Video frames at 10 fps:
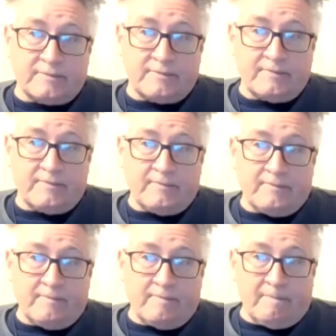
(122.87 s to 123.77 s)

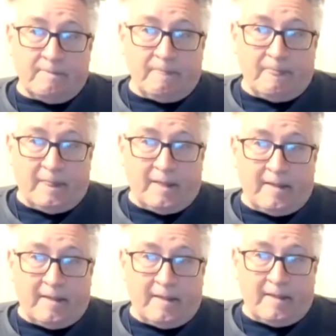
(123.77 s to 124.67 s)

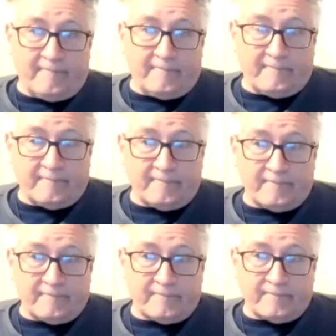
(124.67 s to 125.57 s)

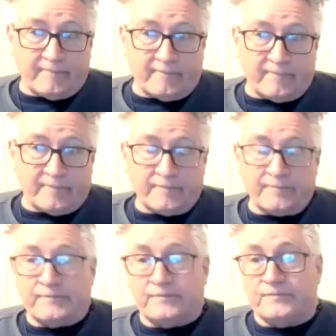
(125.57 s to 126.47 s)

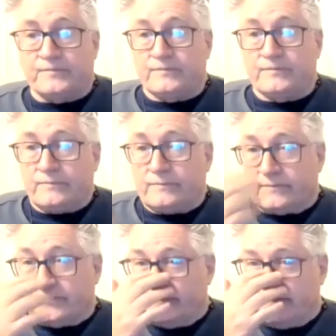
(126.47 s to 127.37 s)

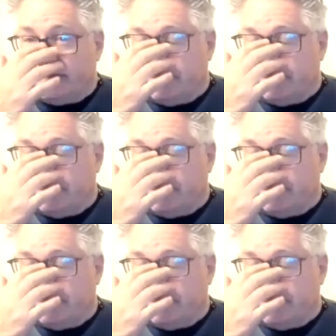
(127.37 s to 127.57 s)
(not speaking)